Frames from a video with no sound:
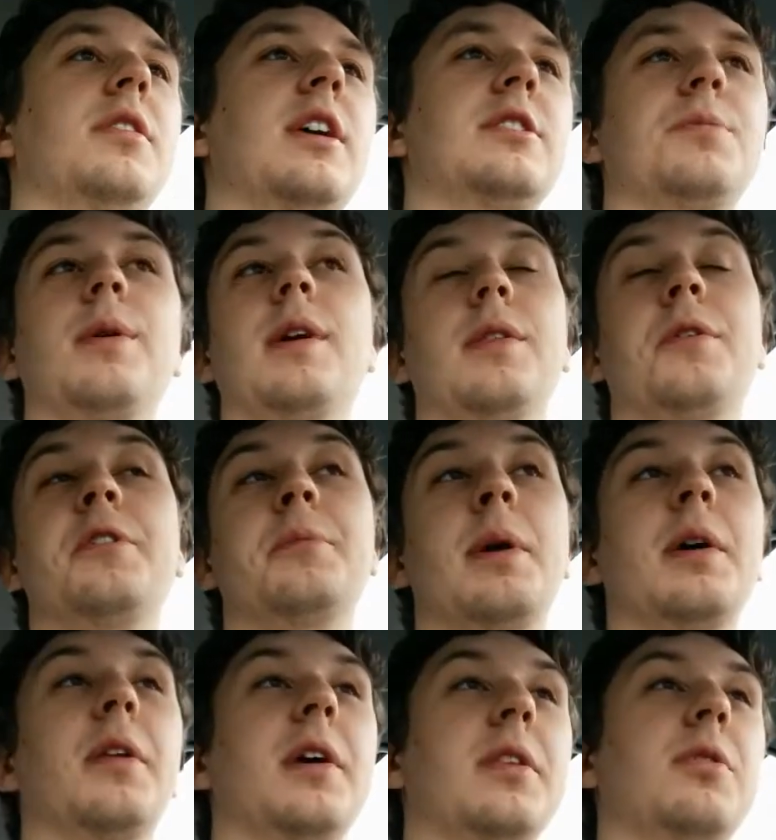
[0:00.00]
that's where I learned
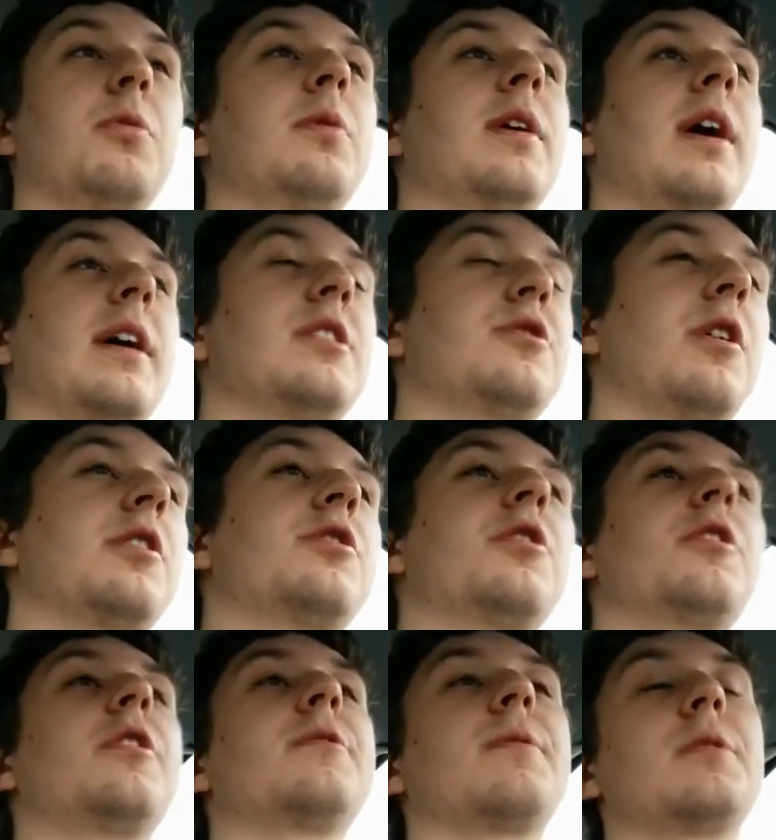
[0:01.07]
about like 3-act
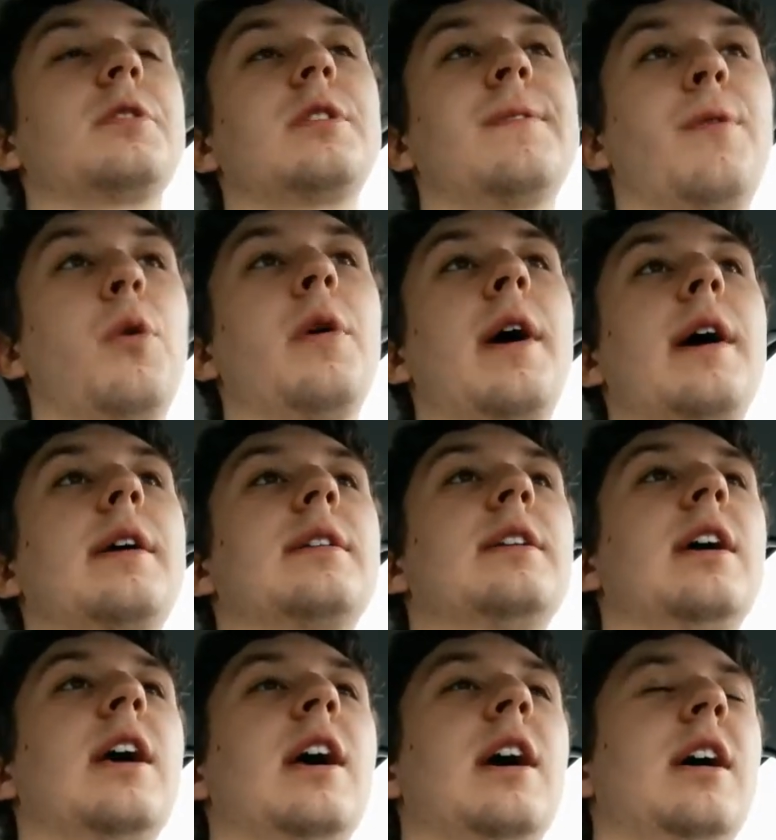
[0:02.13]
structures versus
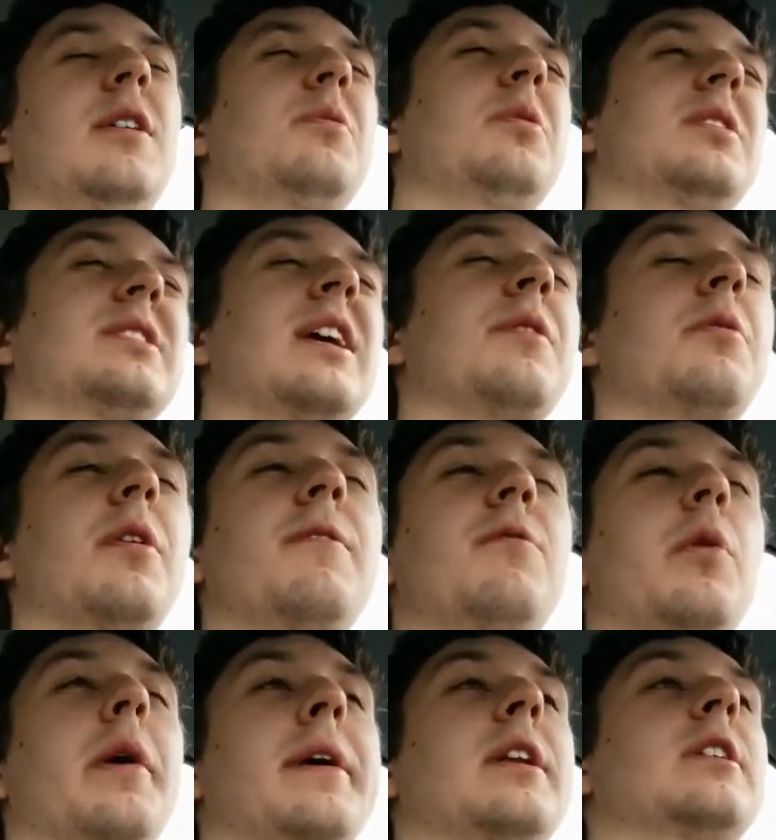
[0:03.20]
4-act. Well, it's not really
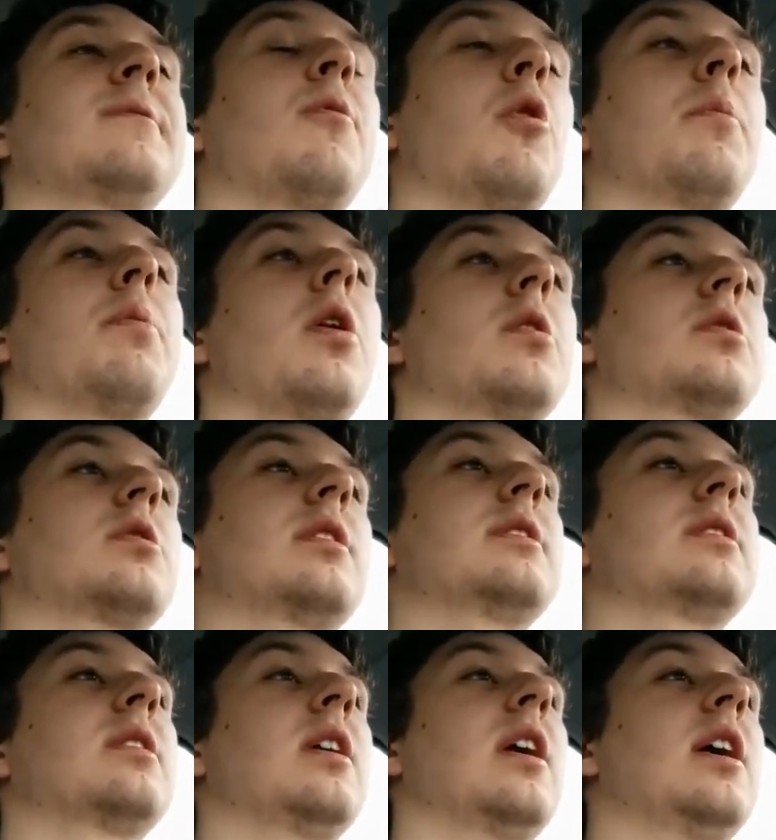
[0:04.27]
4-act; it's 4 parts.
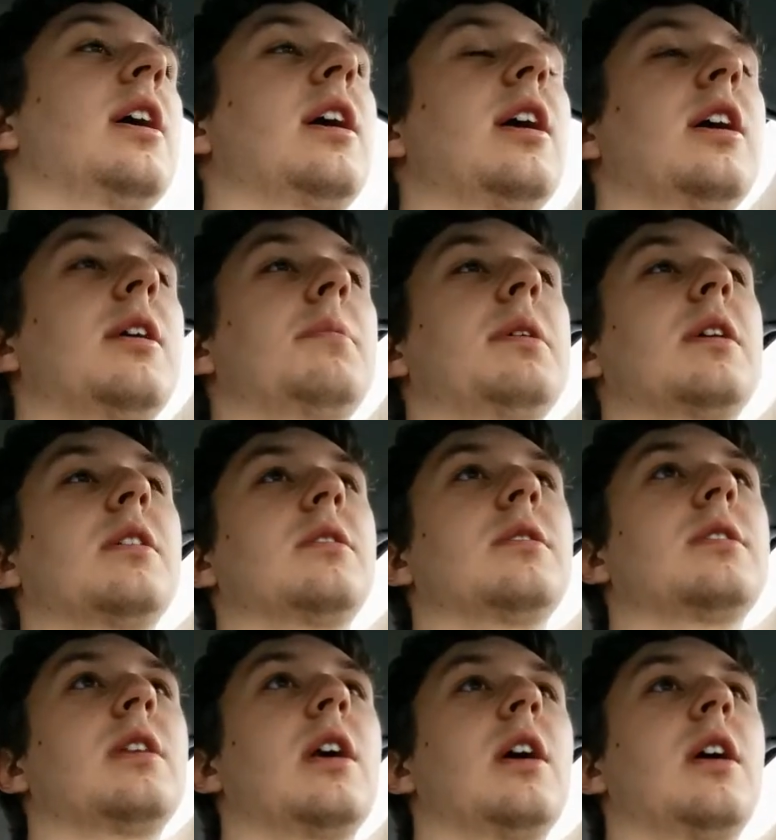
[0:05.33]
It's
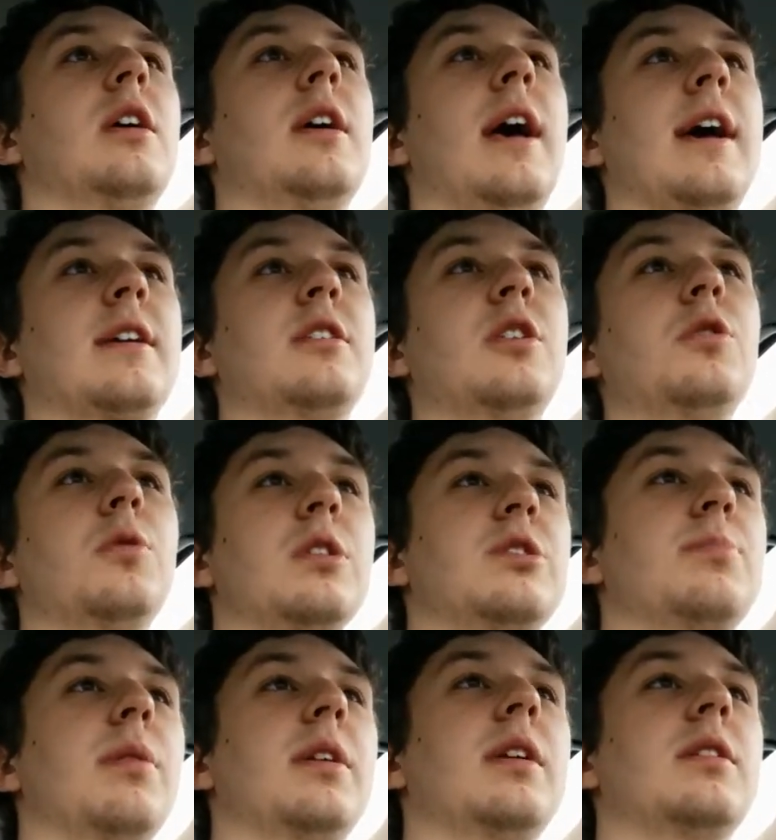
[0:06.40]
because Act 2
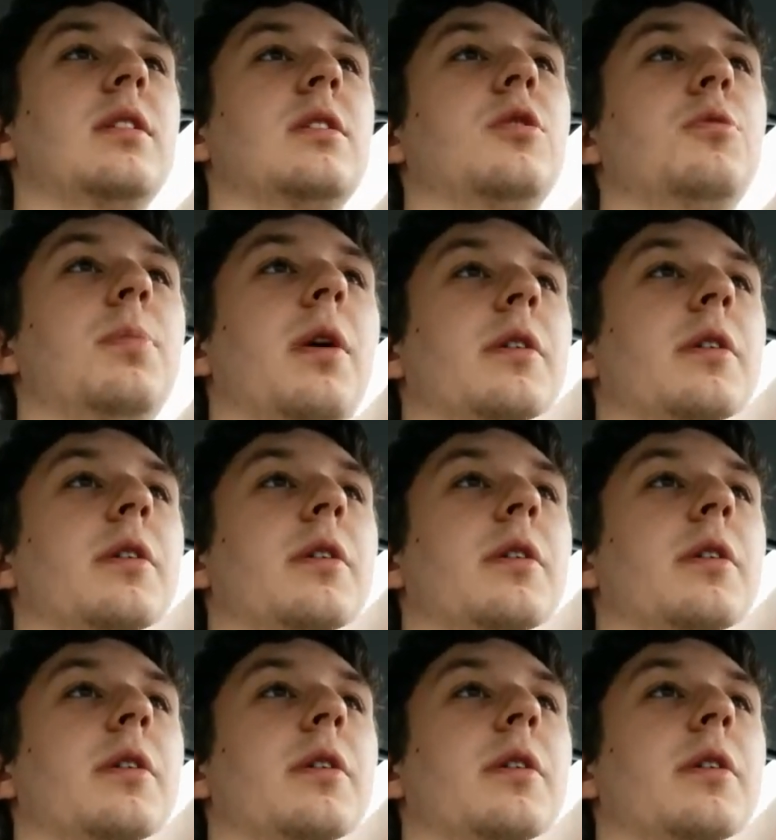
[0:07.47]
is split into 2